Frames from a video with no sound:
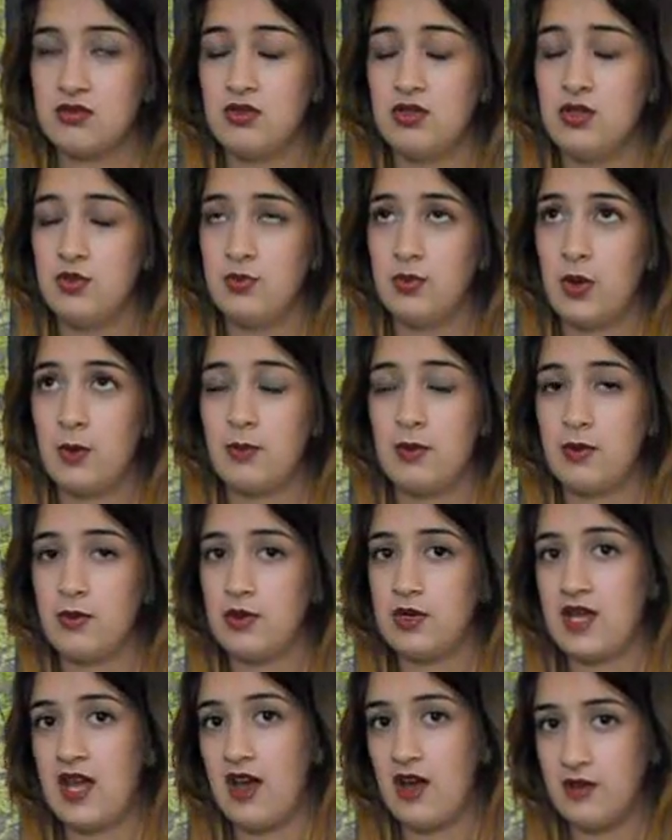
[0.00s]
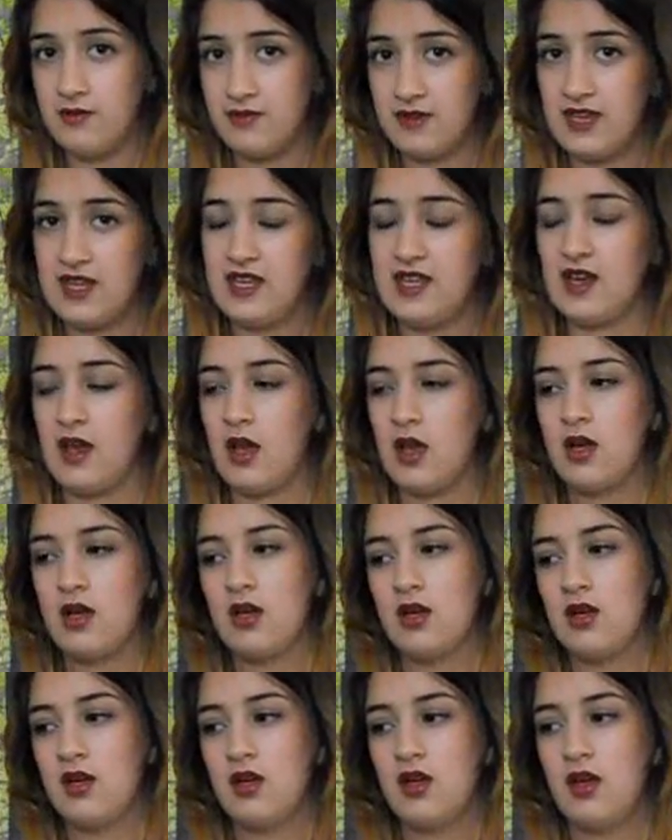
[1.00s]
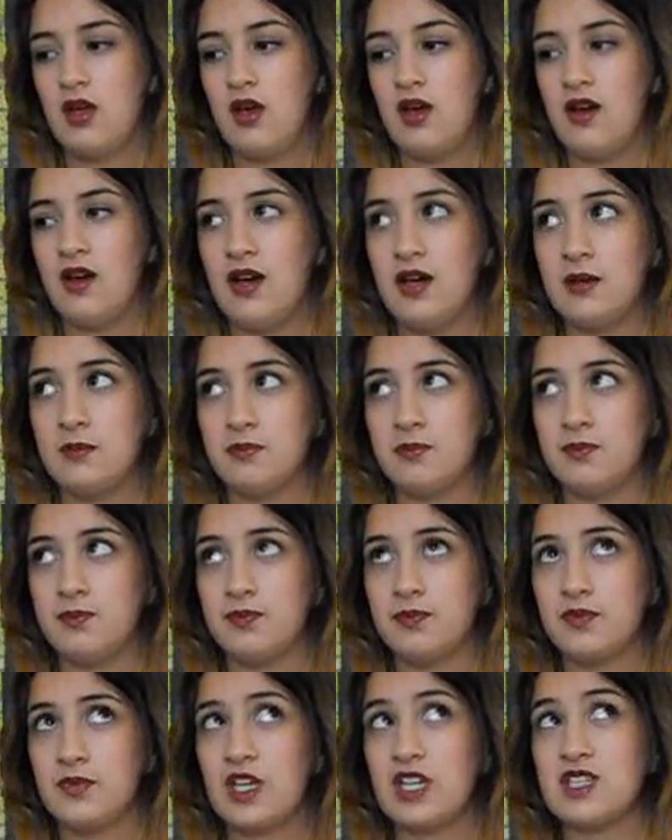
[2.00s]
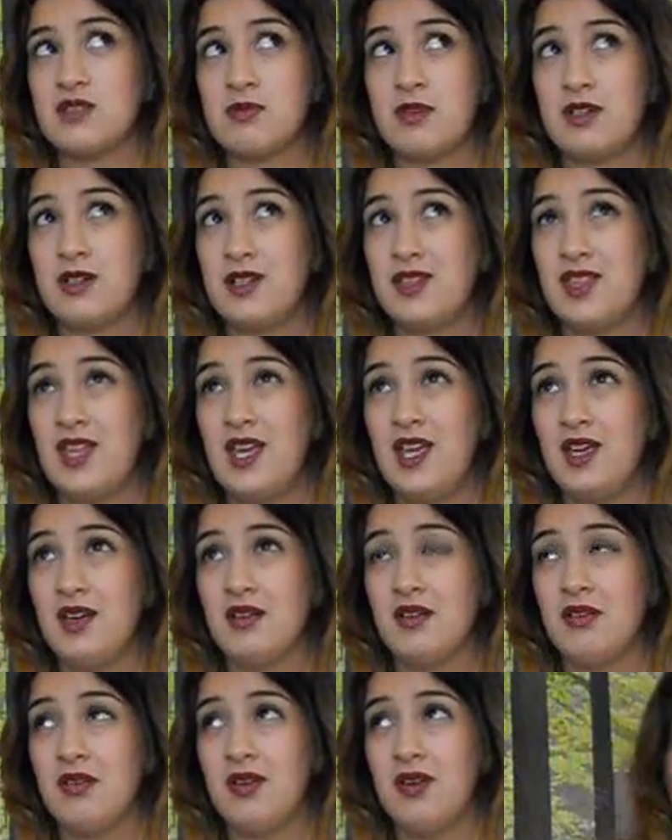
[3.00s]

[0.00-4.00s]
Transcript: you probably would get over here. That's my only thing.